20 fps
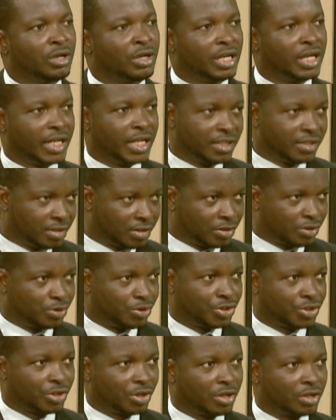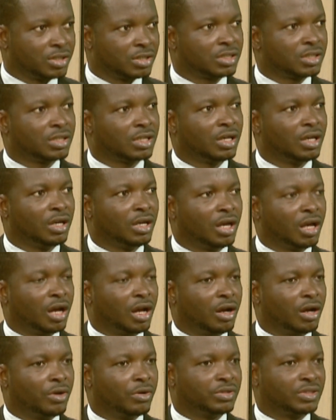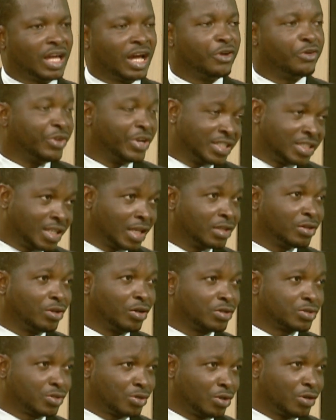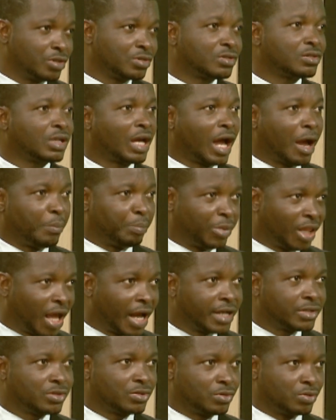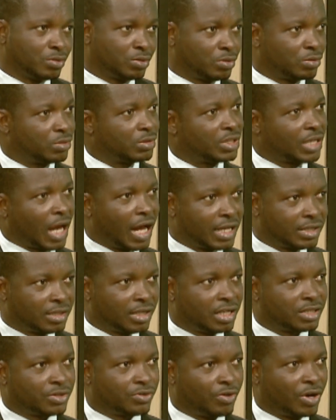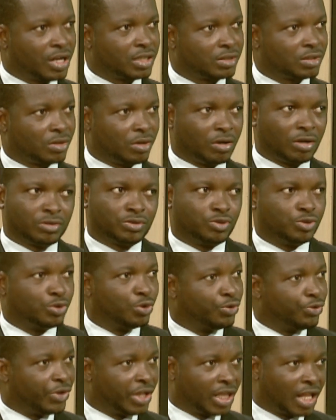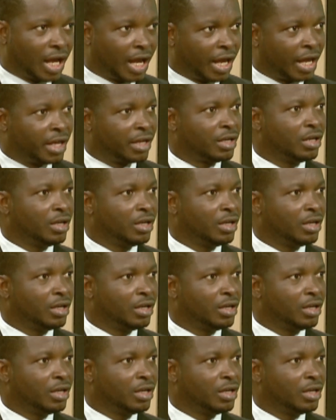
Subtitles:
institutions that resident doctors apply to access grants, or do you rely